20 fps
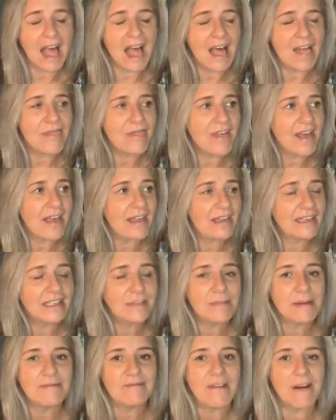And that
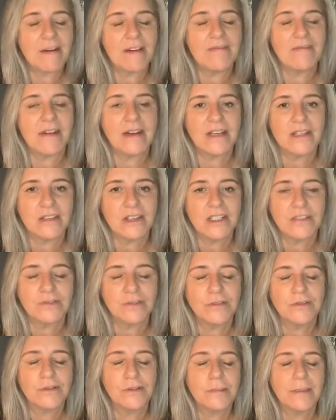has been very, very
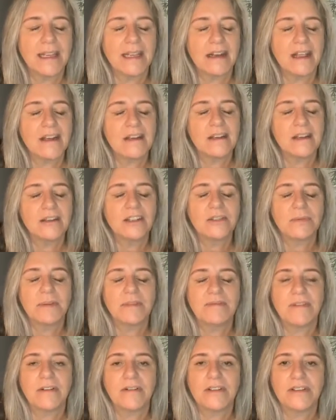useful for me, and I know it's
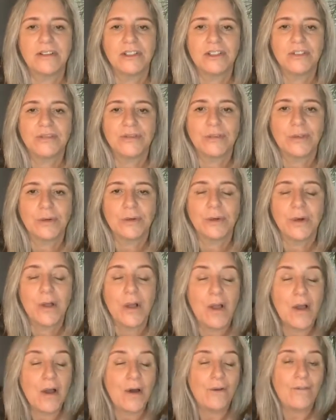been very useful
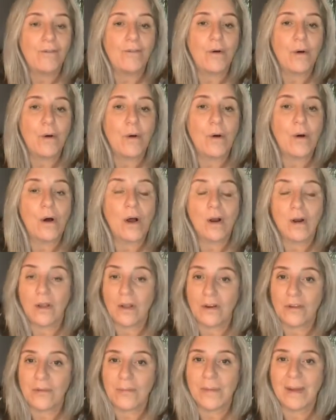for a
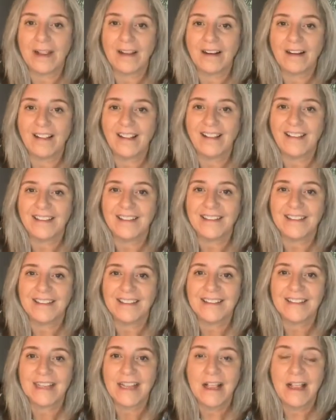lot of my
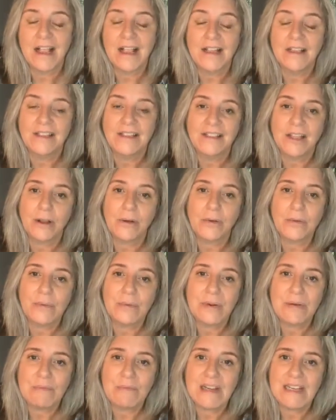clients.
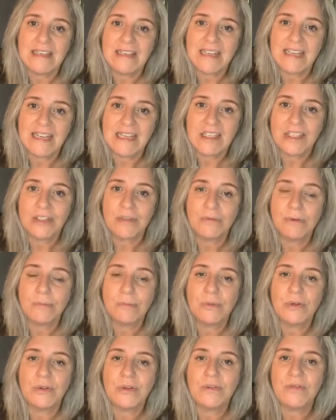So need to
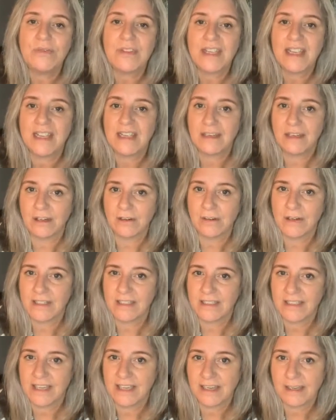remove the inner
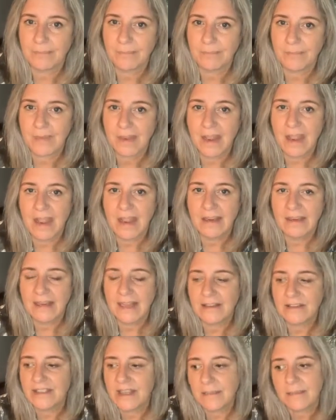critic.
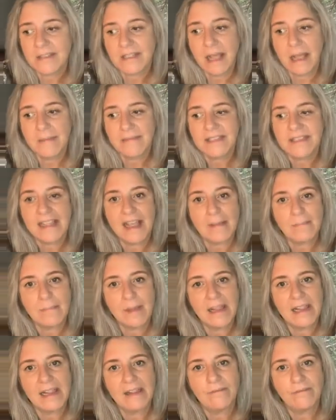Now, sometimes that
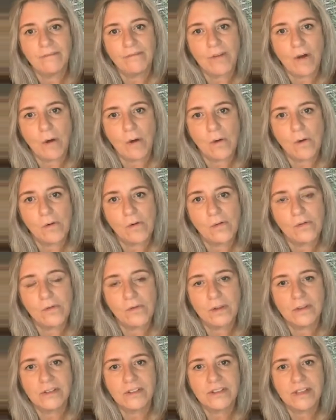might involve
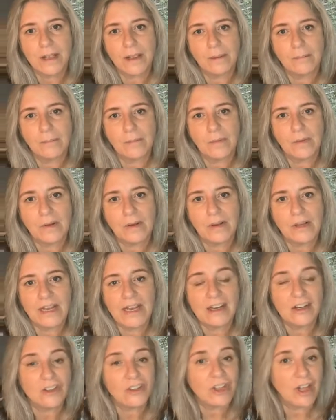some
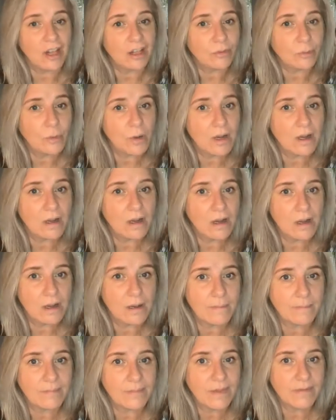inner child
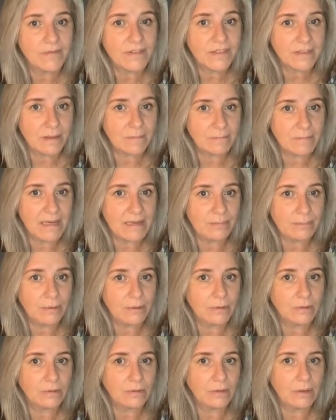work for some
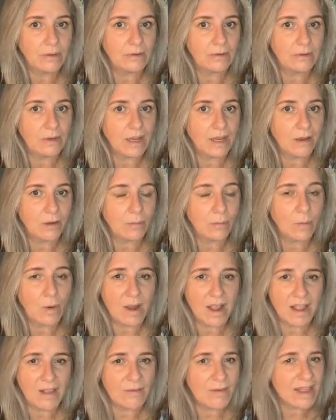people, looking at
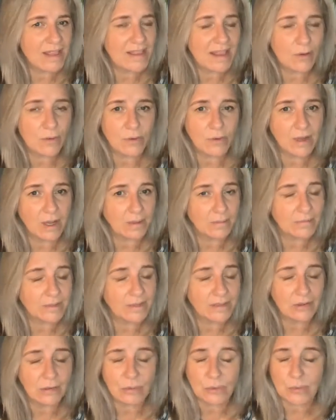where that
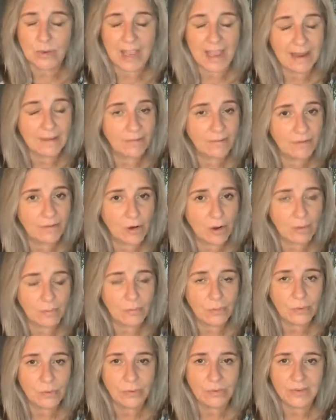all came
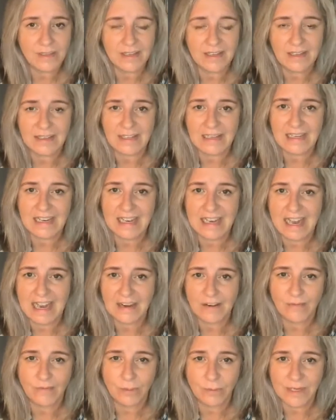from, all the
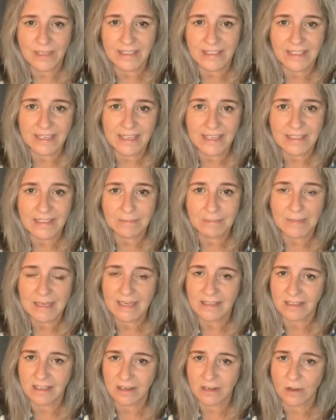inner voices,
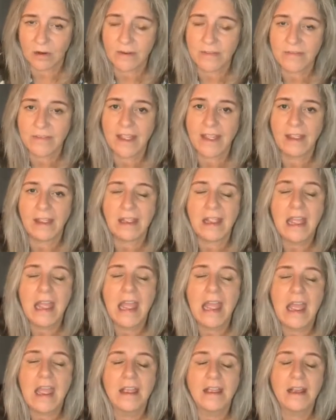because a lot of that
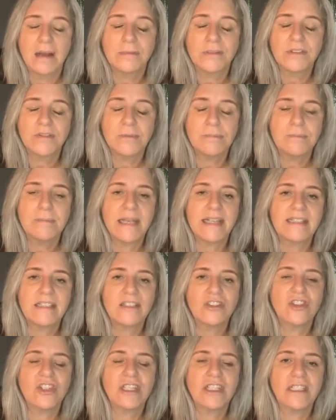comes from
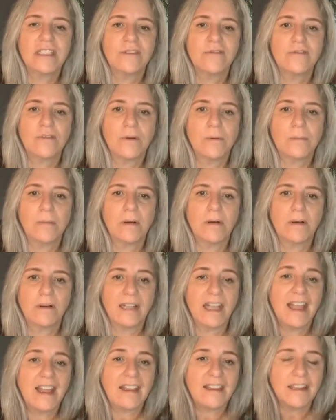messages from
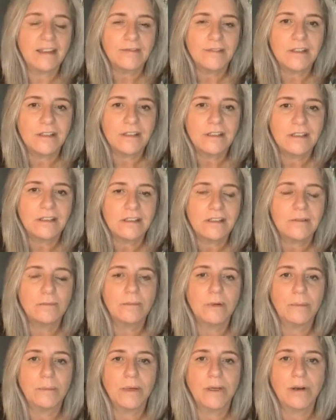our caregivers
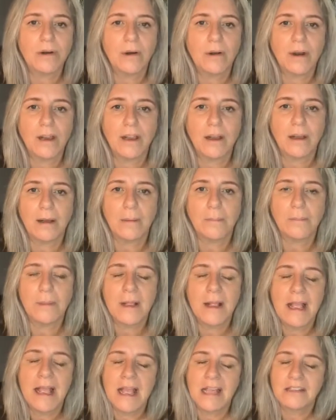when we're growing up.
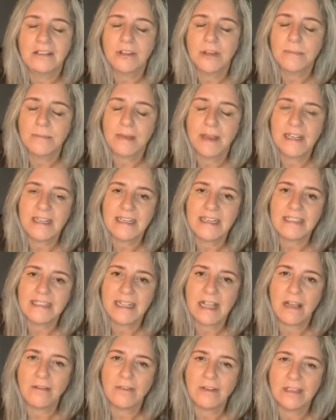So you might need
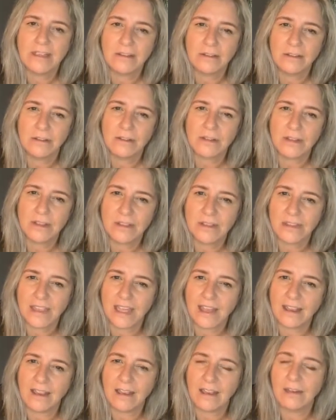to have a little look at
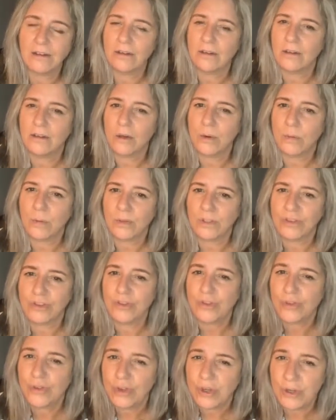that and look at what's
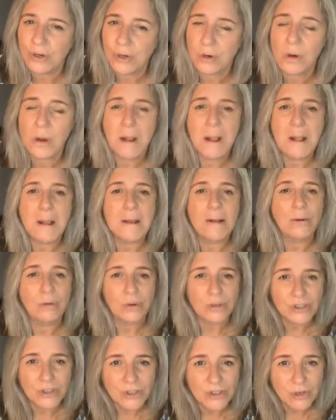true,
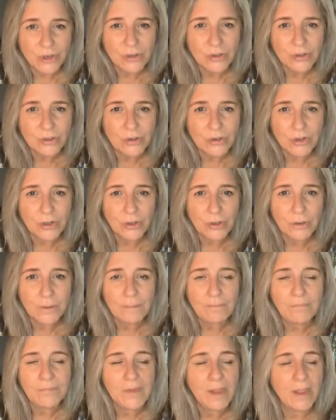what's not true.